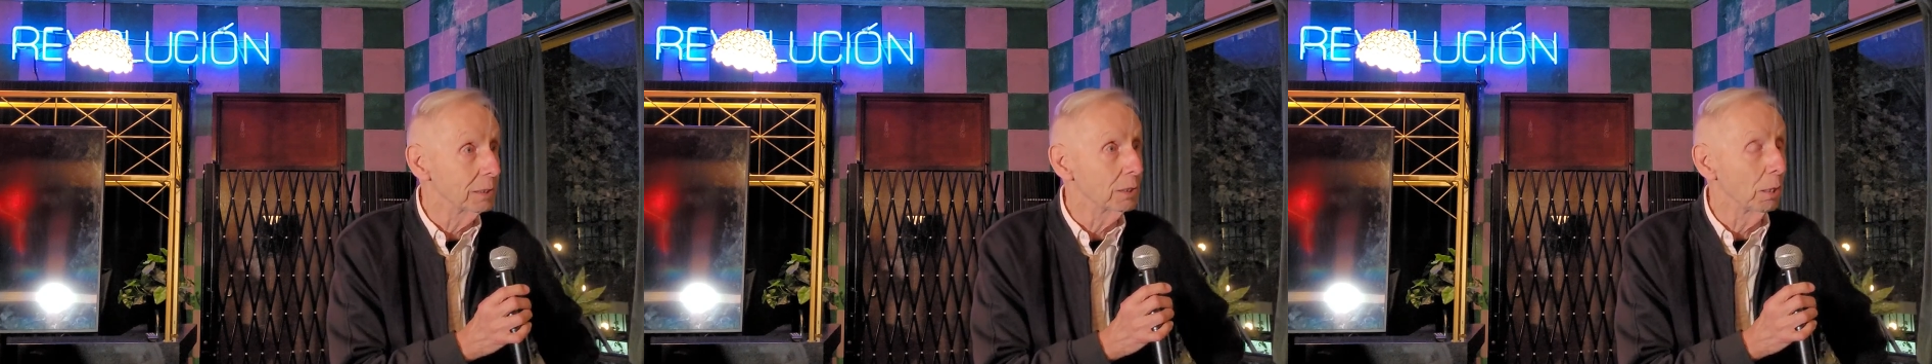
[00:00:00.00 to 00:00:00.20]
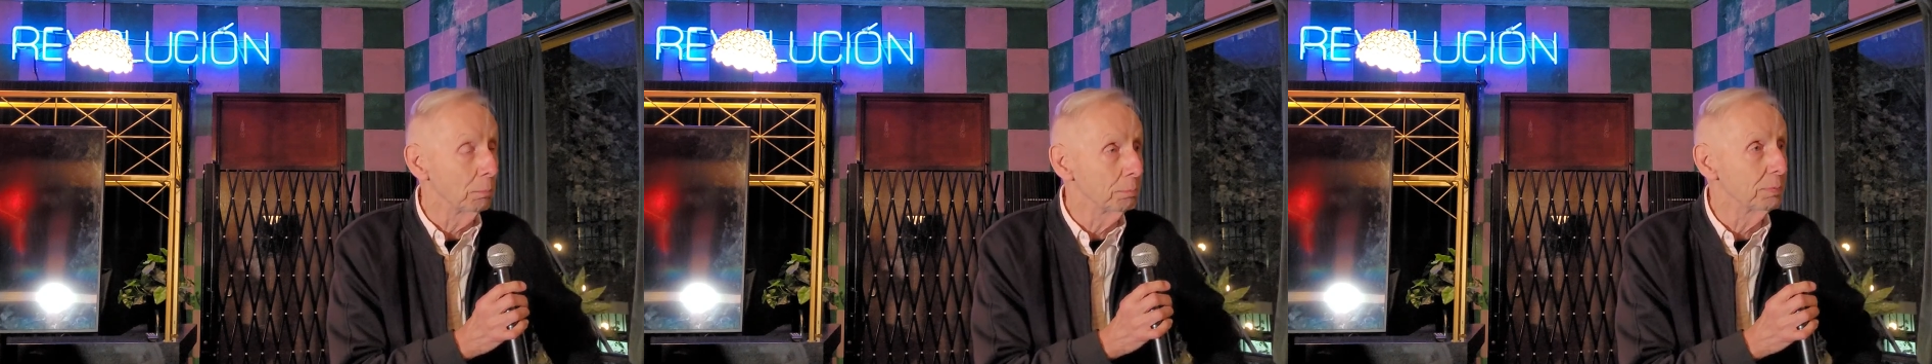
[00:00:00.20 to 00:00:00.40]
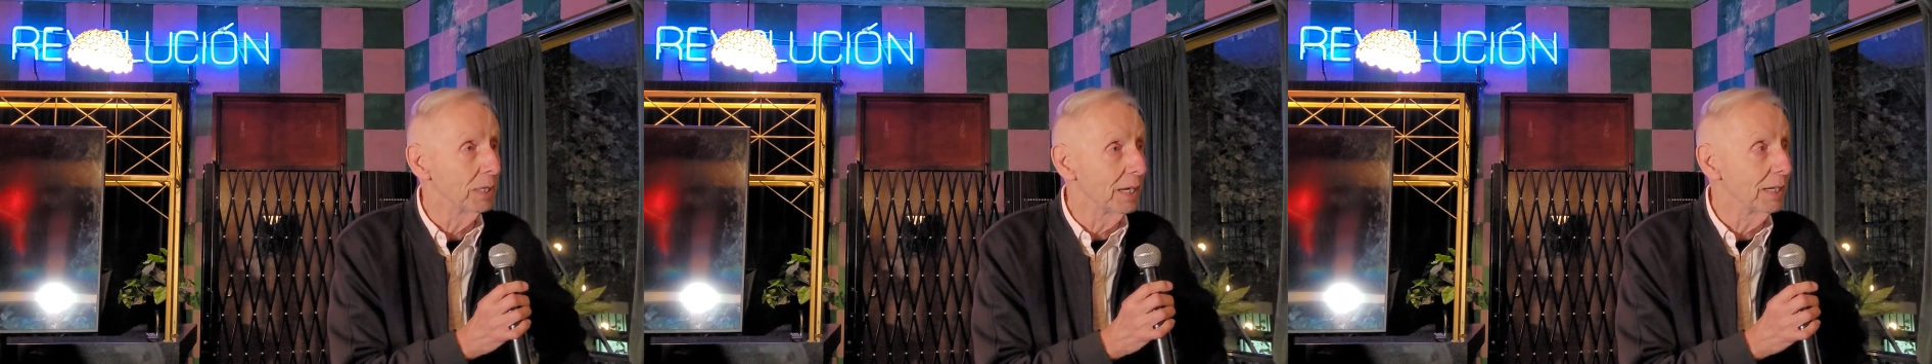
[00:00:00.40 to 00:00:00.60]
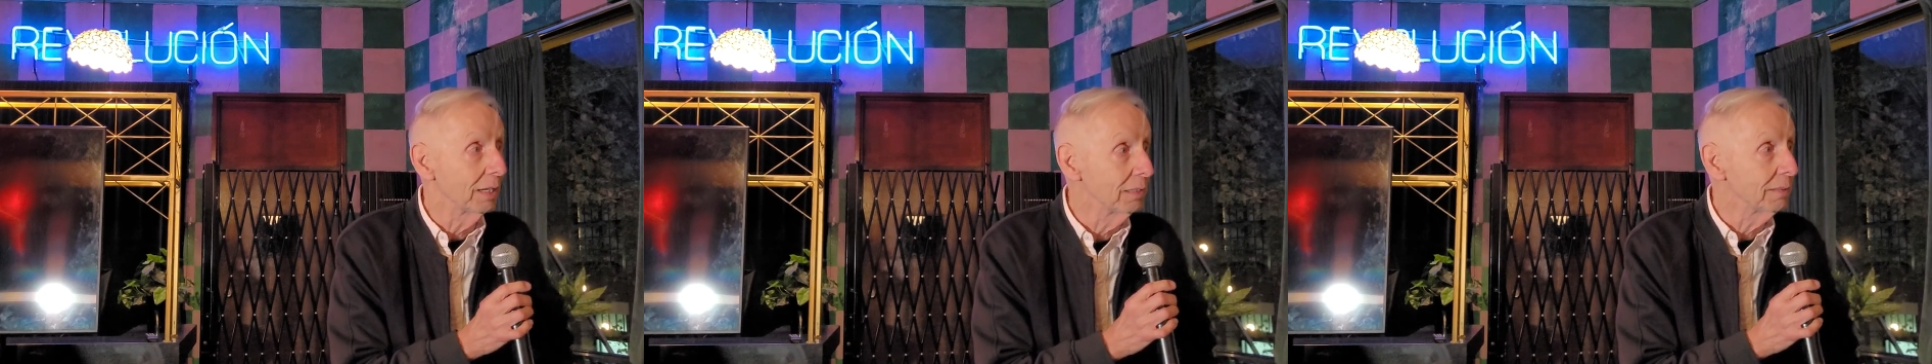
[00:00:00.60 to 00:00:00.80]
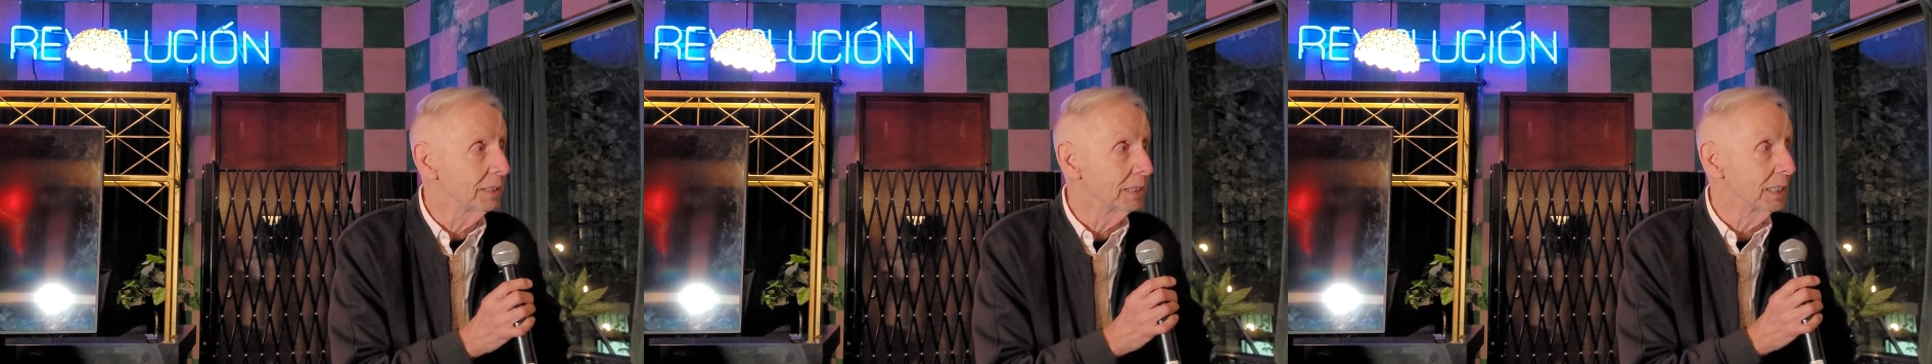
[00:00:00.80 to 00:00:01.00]
top
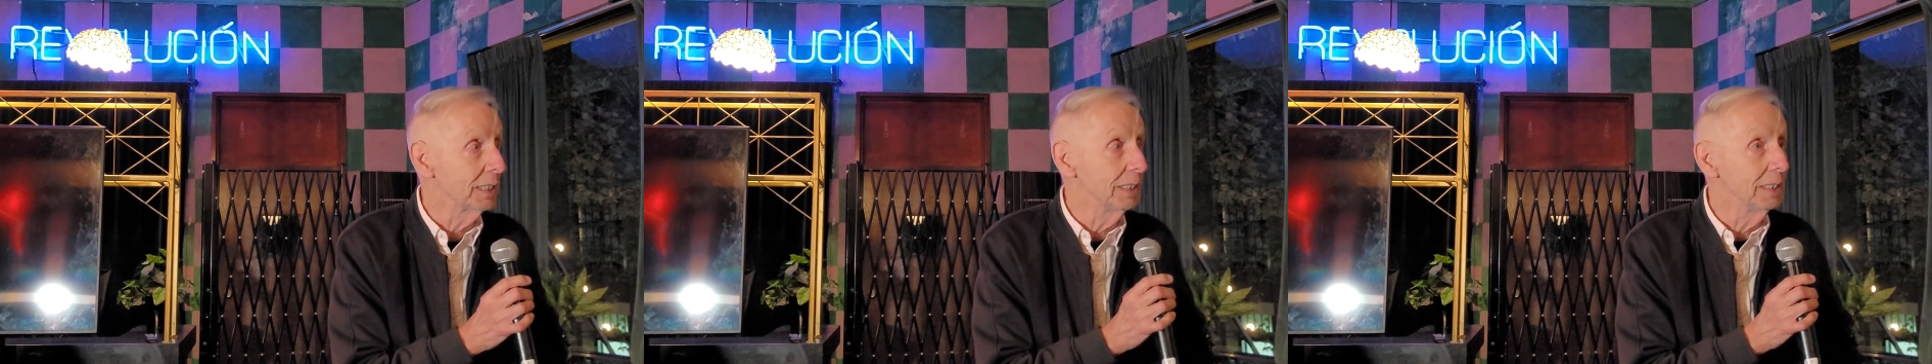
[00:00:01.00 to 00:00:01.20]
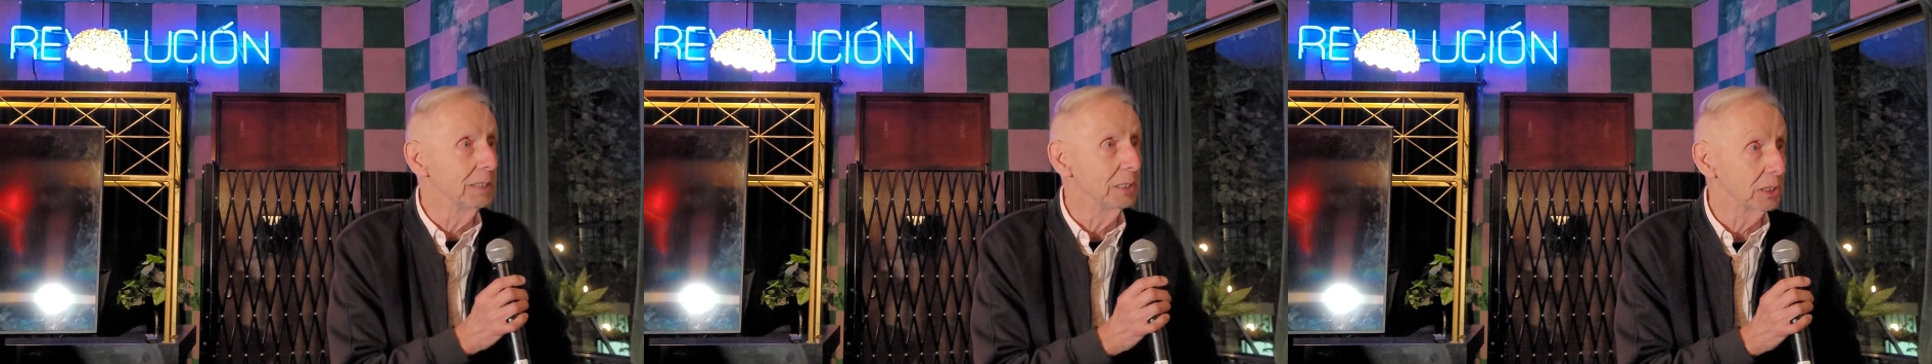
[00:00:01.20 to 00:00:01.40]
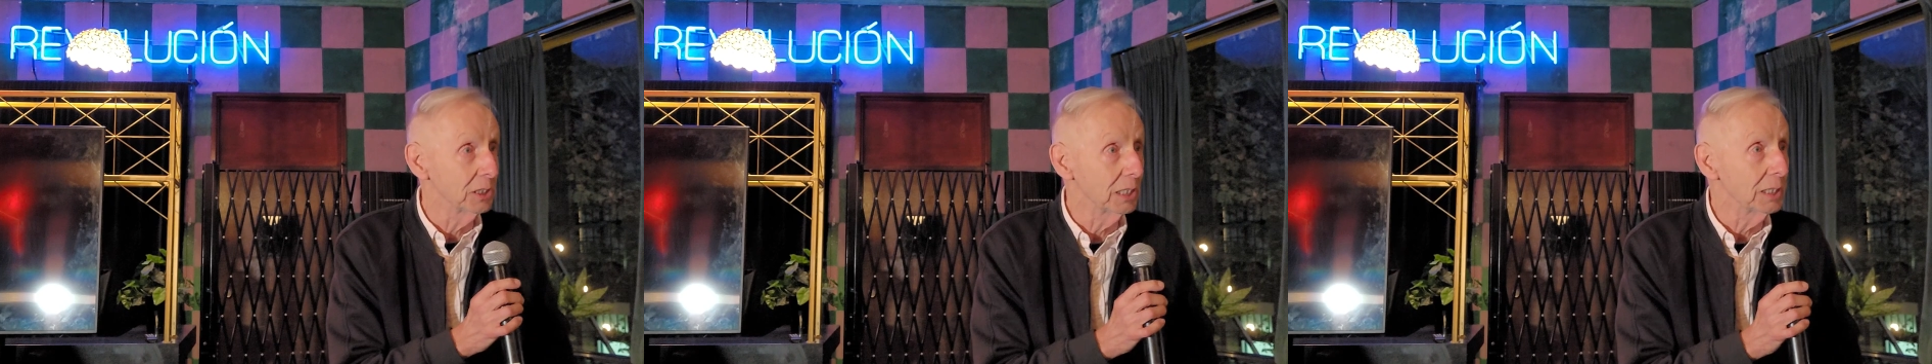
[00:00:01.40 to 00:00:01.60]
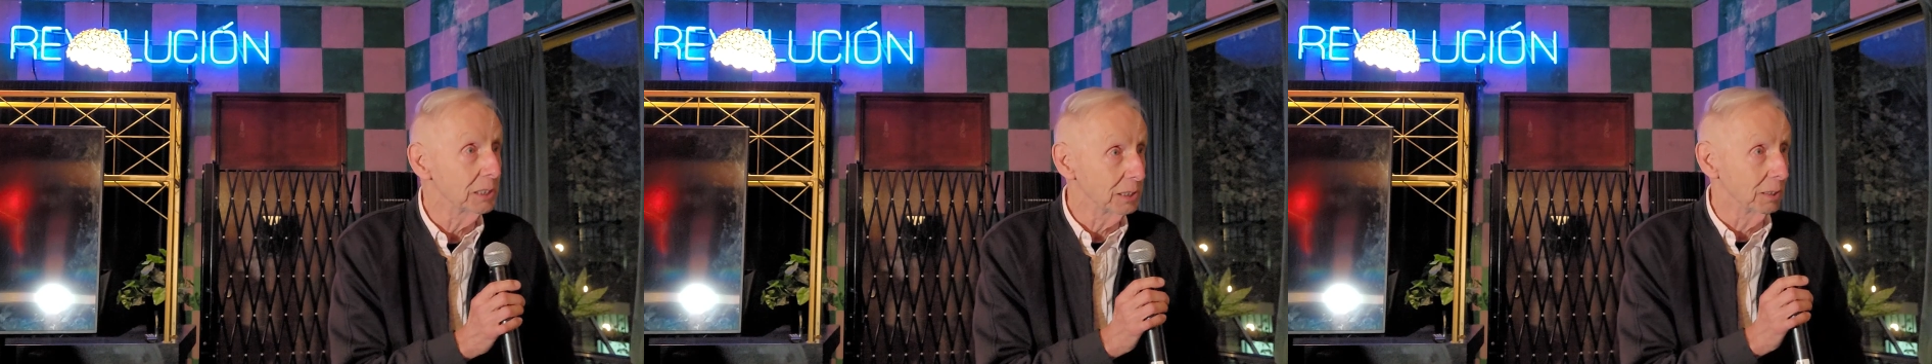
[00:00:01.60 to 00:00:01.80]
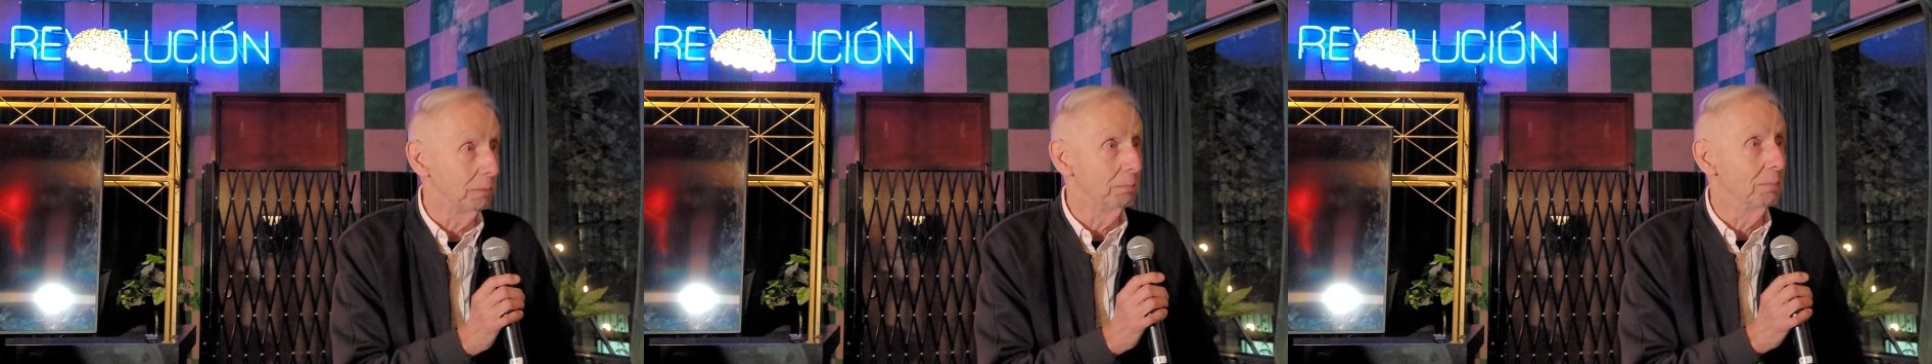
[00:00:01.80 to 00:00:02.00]
priority in the
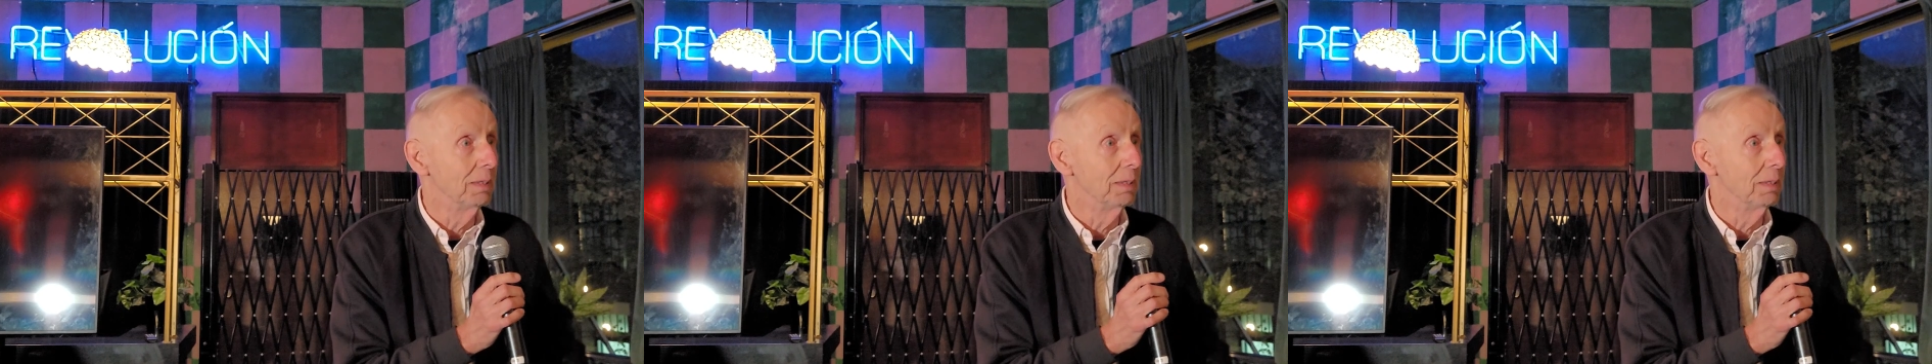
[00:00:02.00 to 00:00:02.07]
system.